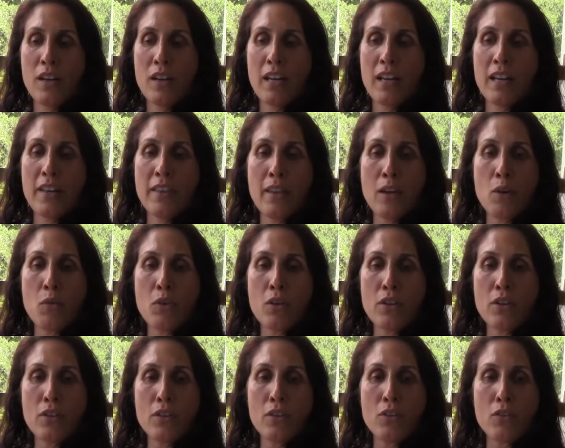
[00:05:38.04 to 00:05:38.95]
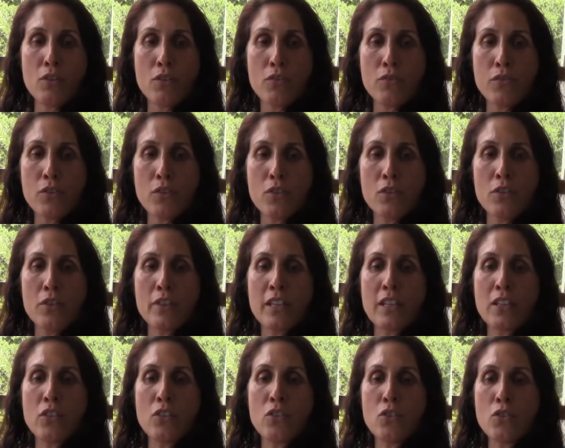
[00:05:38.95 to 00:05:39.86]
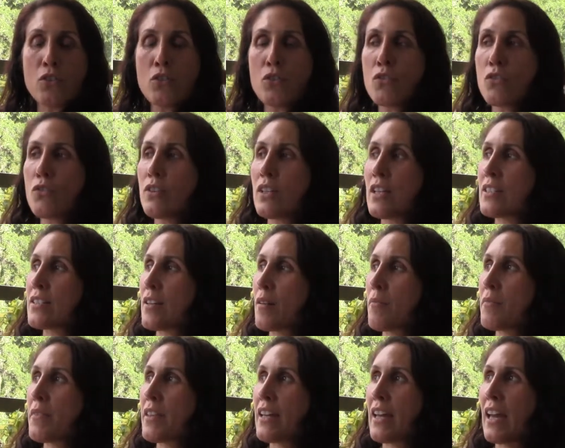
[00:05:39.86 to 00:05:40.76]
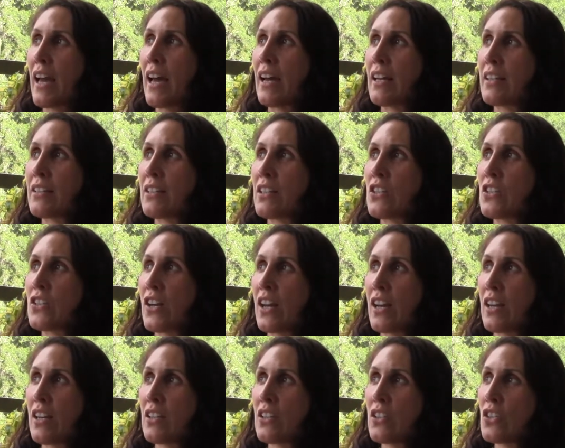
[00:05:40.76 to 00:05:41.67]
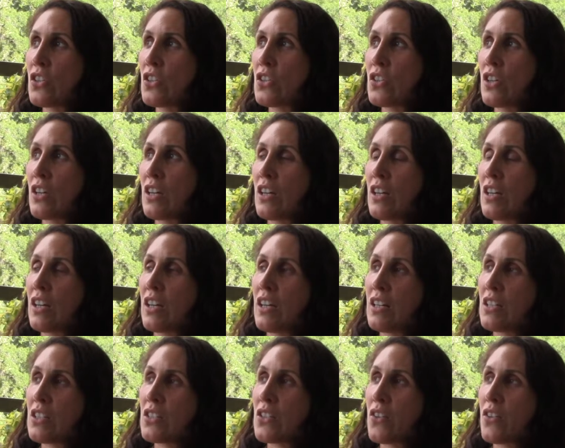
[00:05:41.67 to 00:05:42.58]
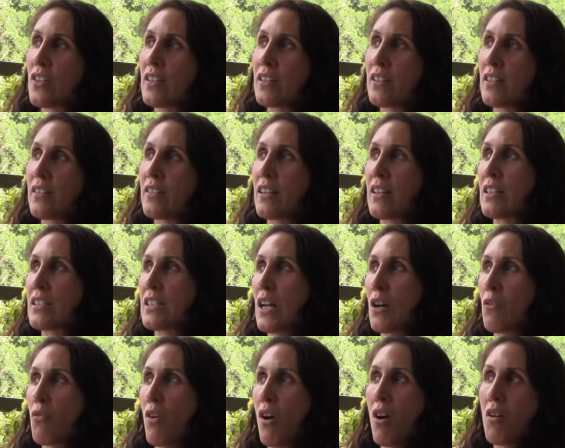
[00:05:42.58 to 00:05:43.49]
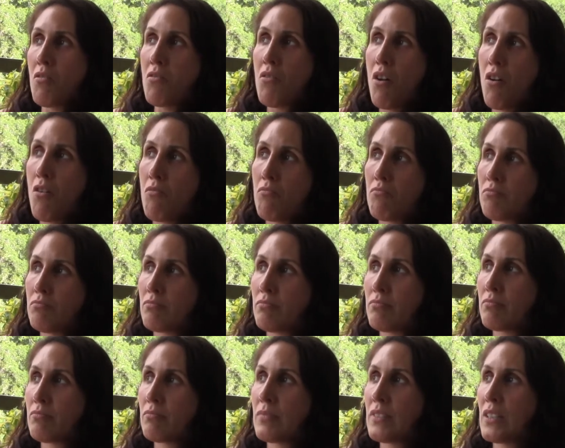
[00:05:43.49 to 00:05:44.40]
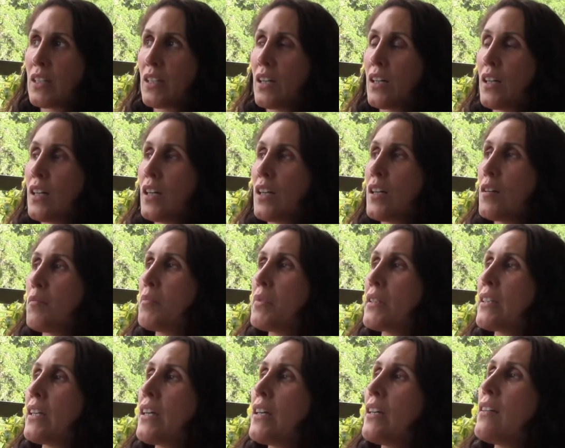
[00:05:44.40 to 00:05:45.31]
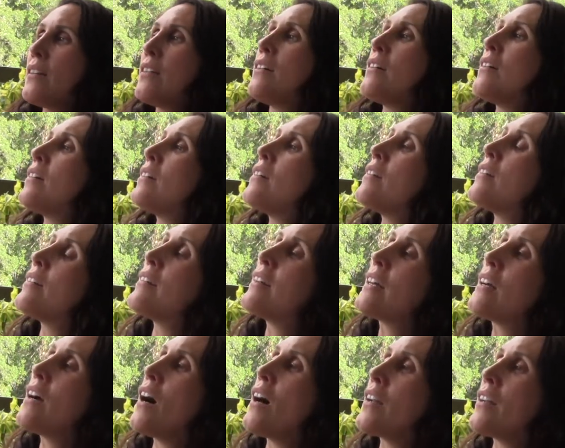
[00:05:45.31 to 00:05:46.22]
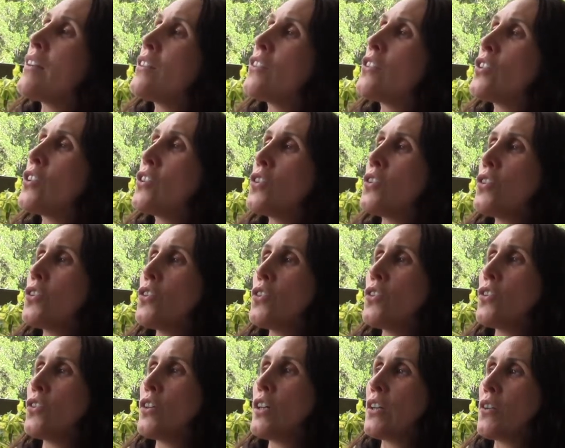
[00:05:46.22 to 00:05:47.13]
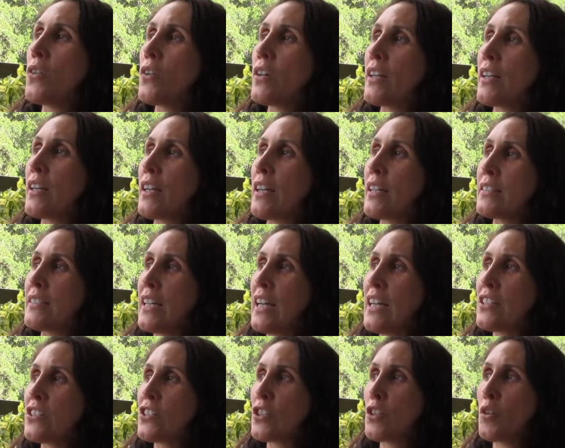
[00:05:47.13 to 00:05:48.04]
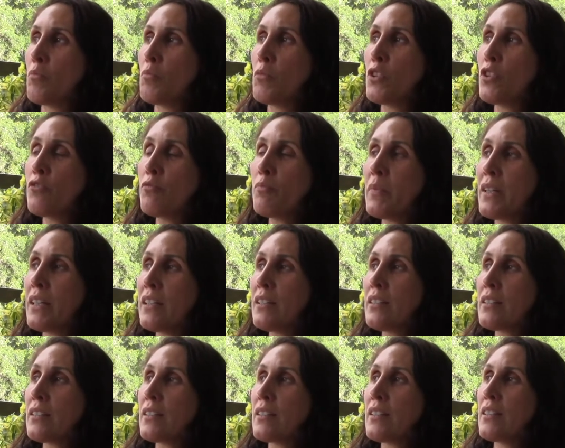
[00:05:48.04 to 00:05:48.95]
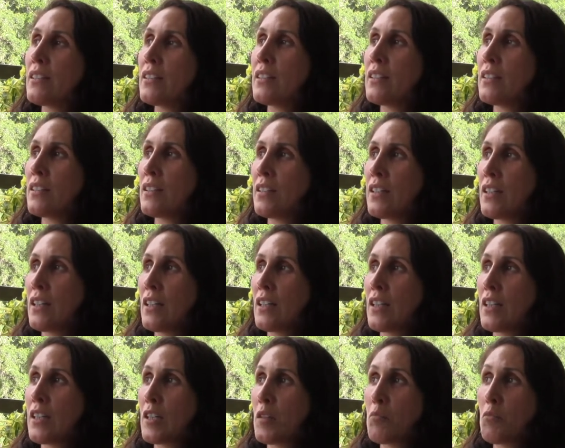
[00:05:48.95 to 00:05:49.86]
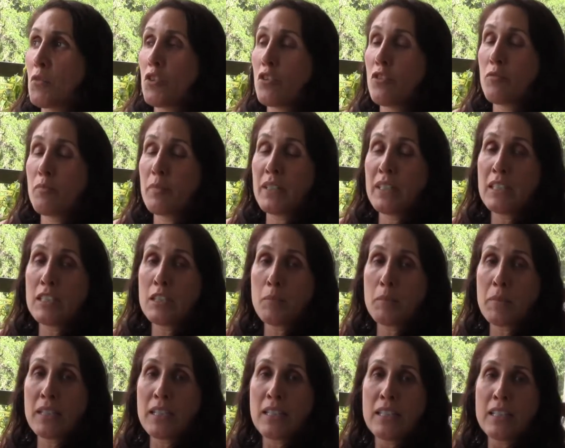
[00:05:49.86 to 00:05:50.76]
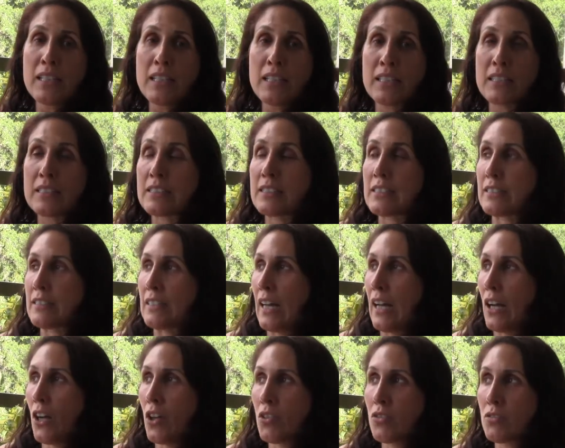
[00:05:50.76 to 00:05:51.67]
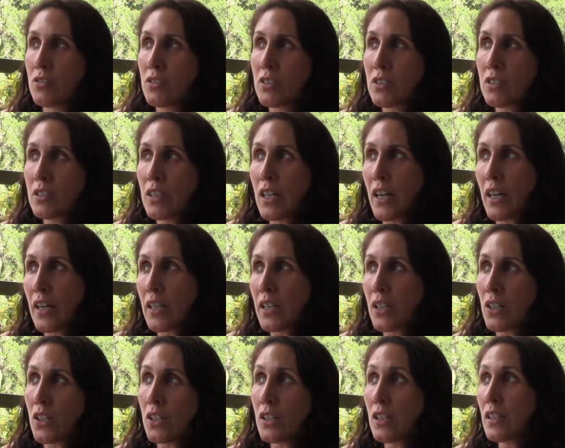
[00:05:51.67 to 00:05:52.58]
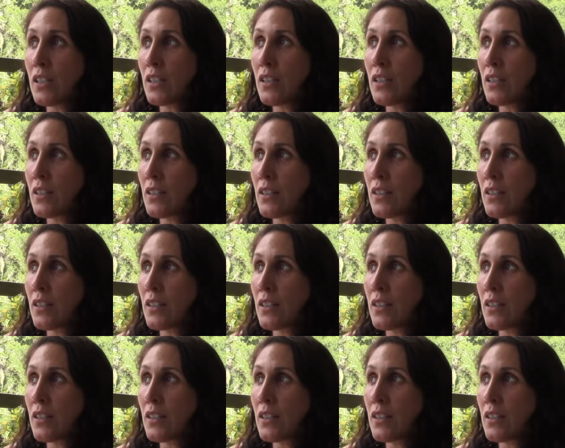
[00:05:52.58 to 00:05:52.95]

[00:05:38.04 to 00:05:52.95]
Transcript: and they were youthful, and they knew that something had to change, and so they did that. Is that wrong? No. But then they got into an organization, a movement. The movement in the beginning, it sounded kind of good,